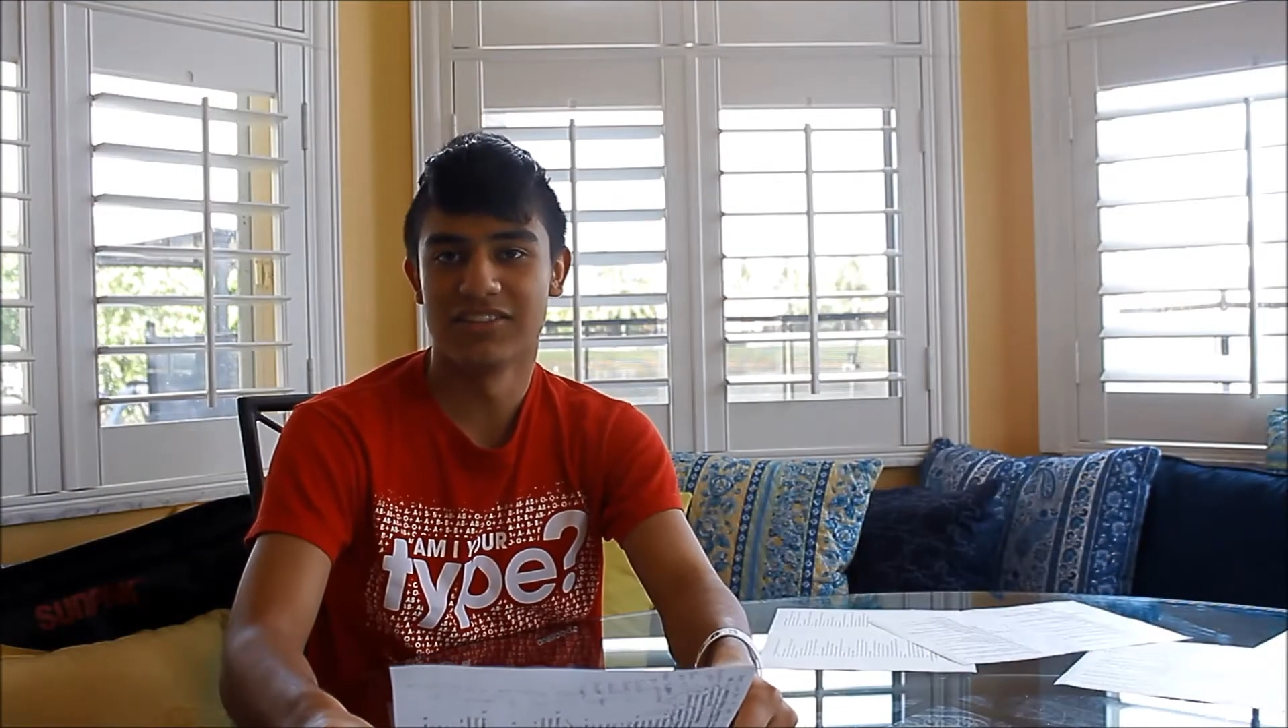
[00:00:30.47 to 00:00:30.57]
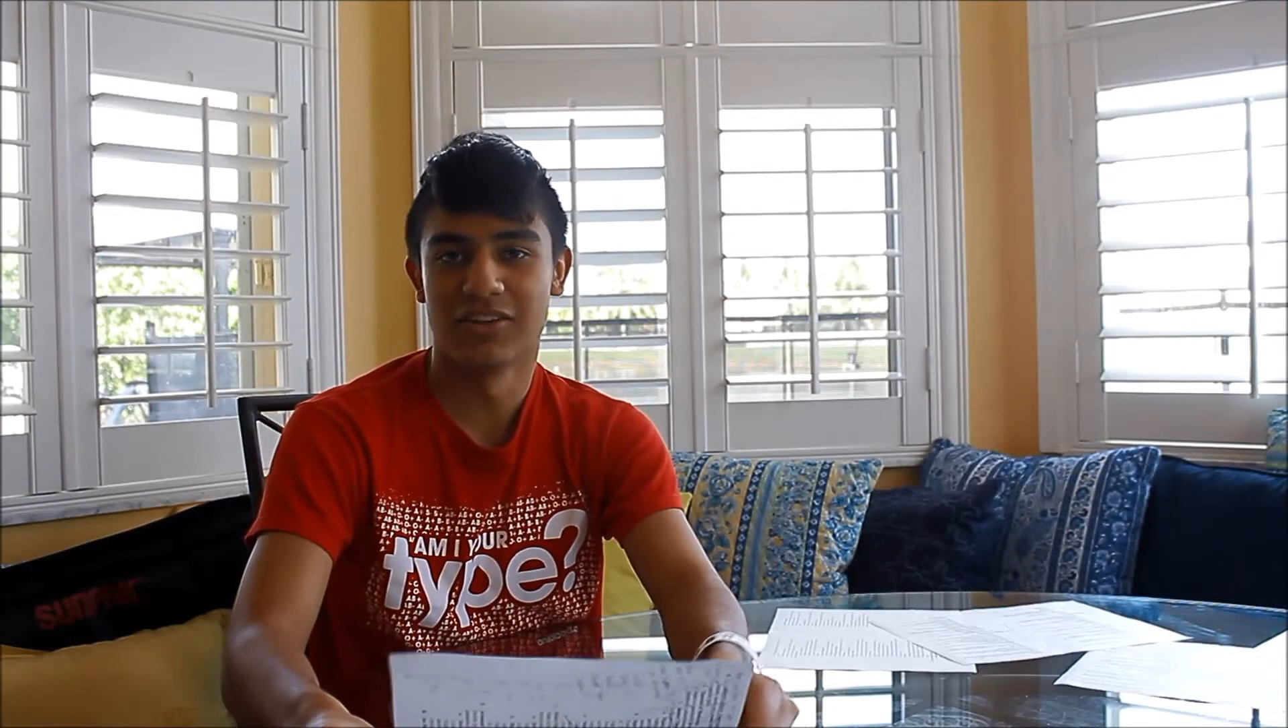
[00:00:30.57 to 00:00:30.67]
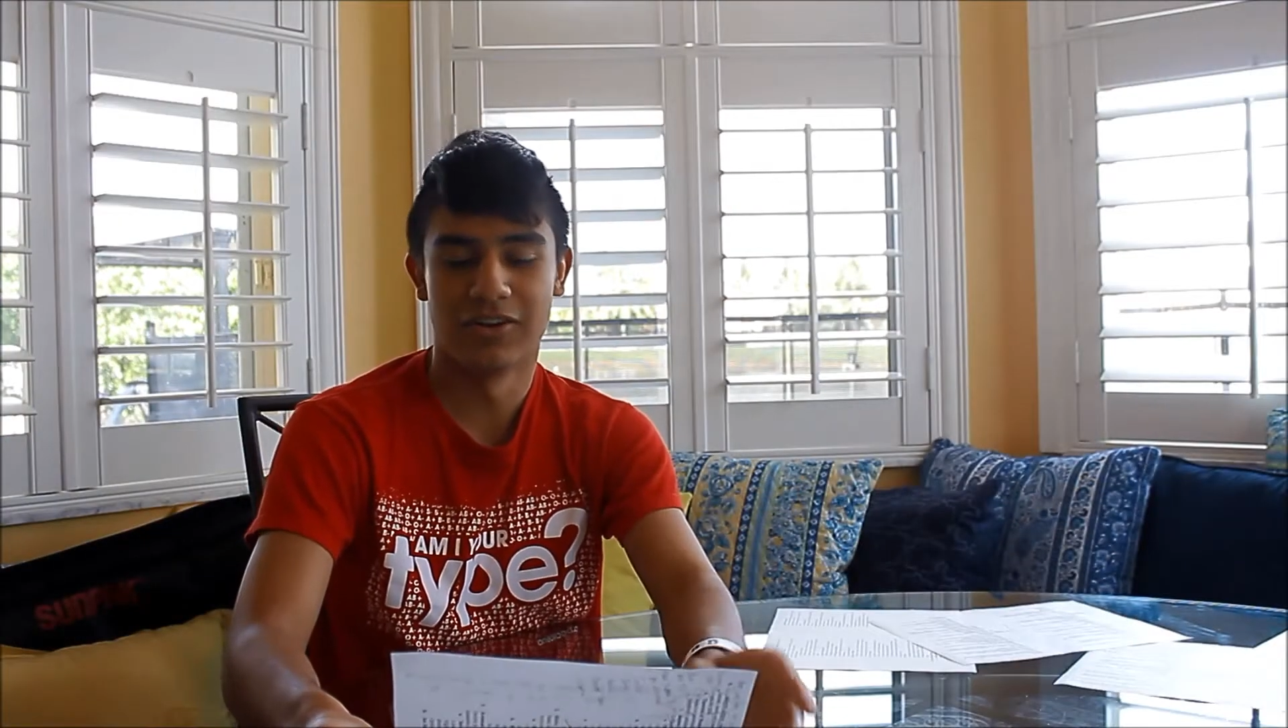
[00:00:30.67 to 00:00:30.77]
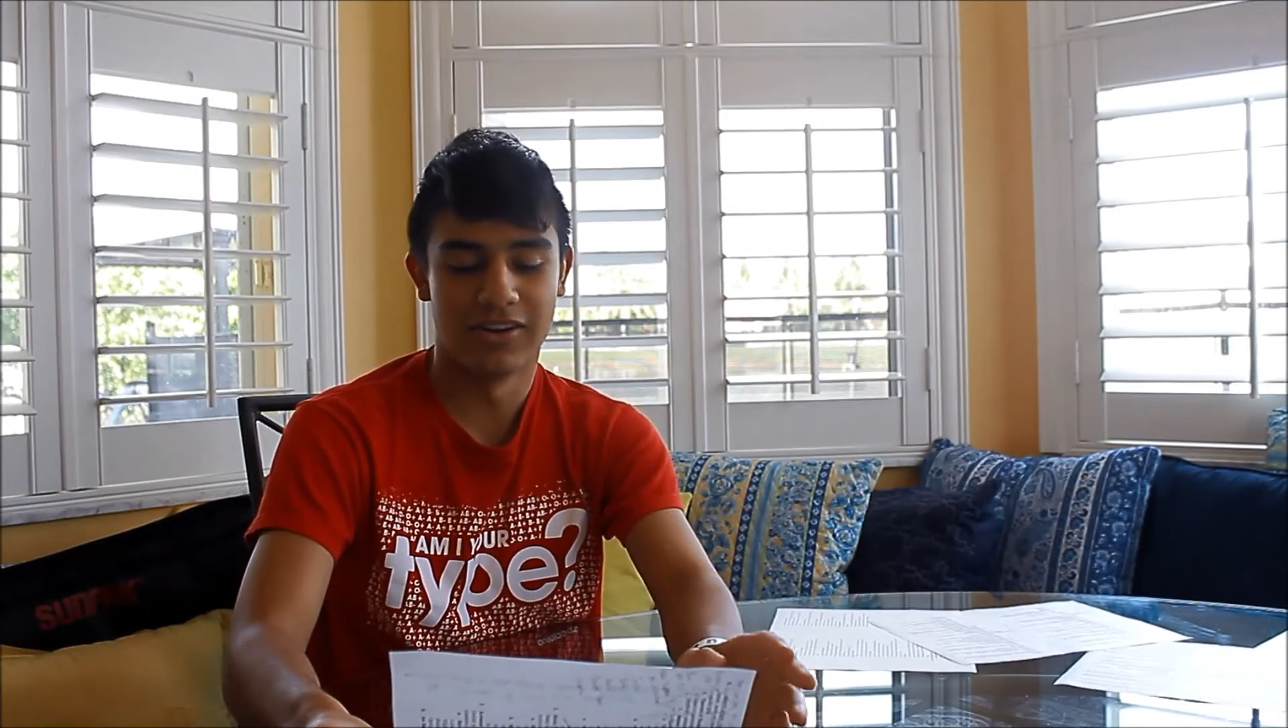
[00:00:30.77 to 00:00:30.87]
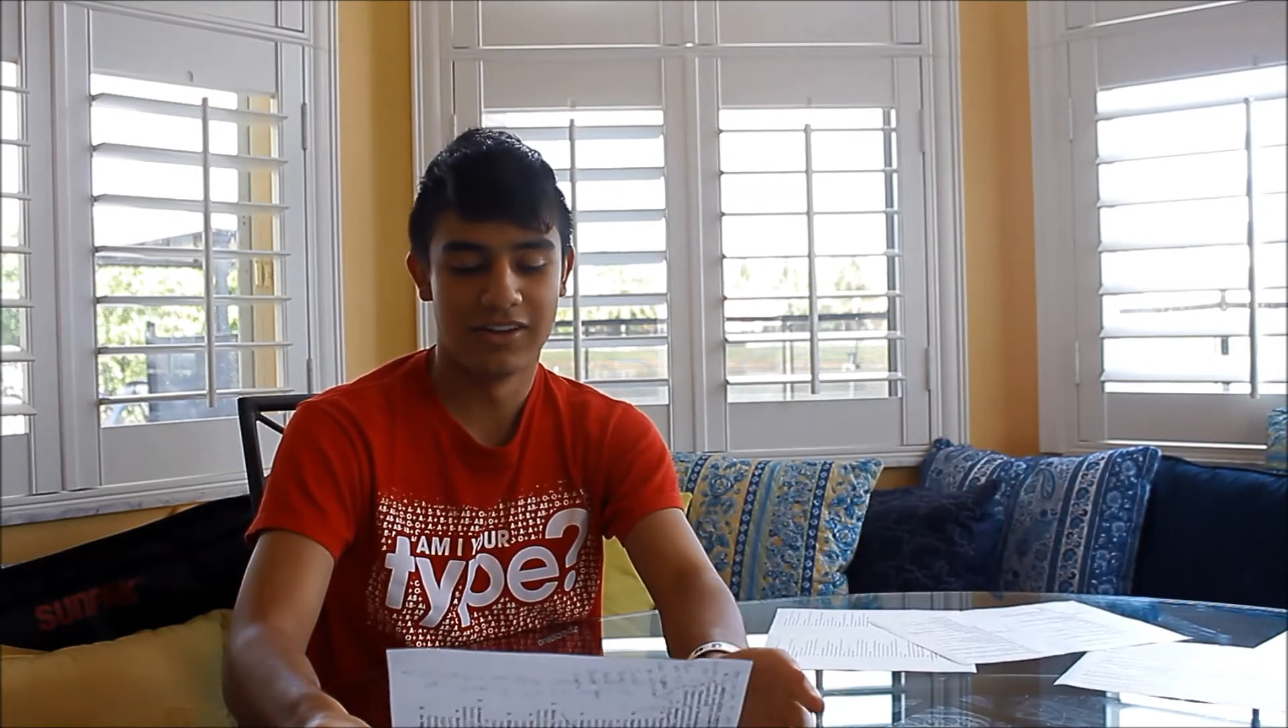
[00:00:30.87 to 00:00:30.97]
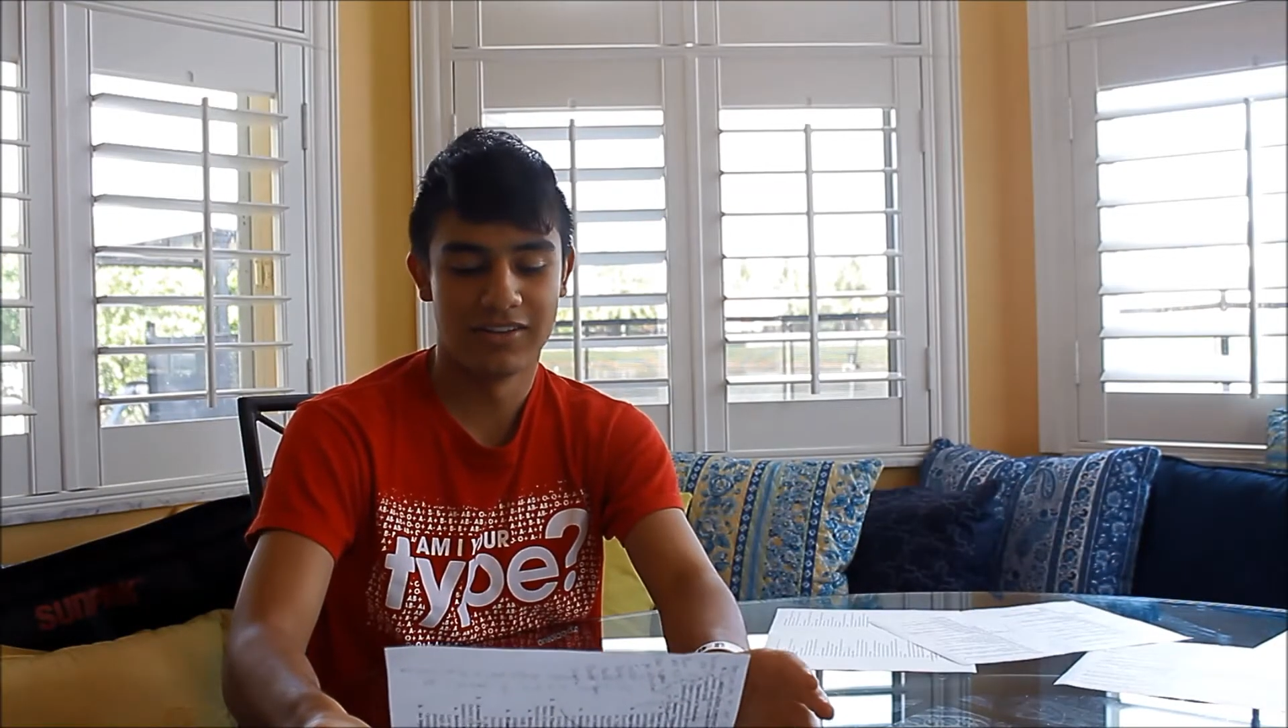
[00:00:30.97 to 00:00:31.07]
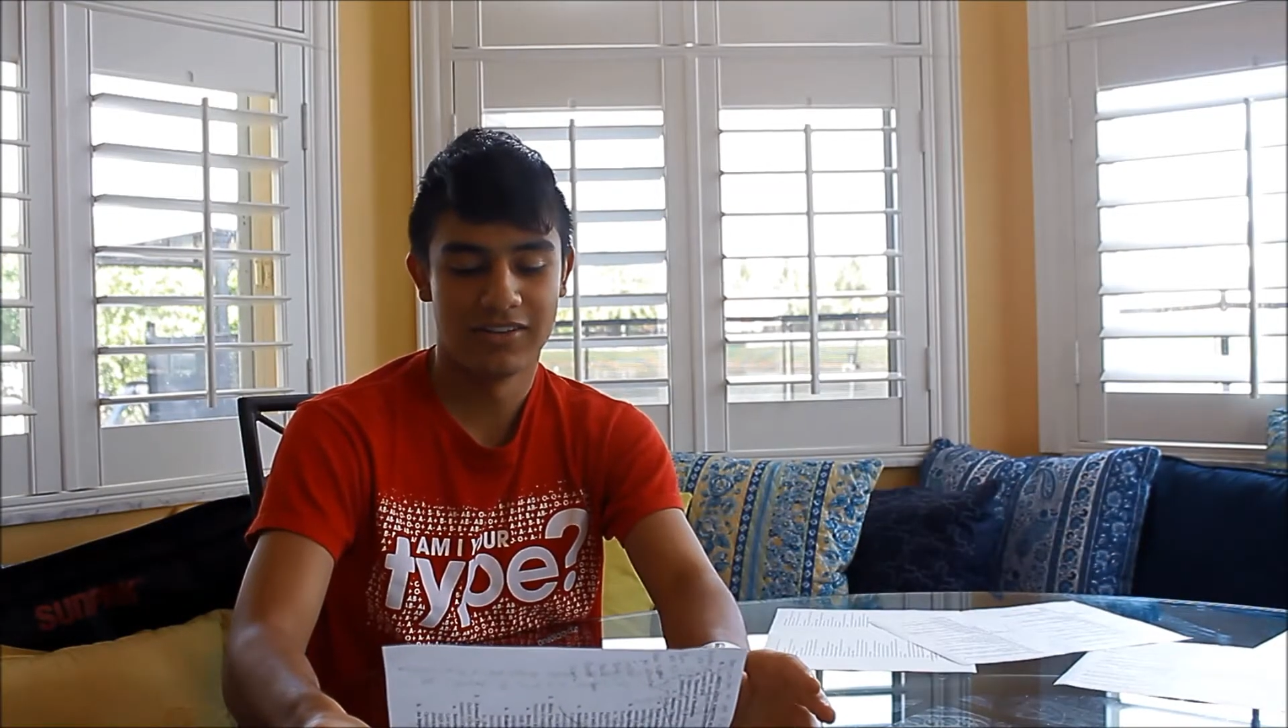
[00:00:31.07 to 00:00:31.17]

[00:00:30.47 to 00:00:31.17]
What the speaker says: theory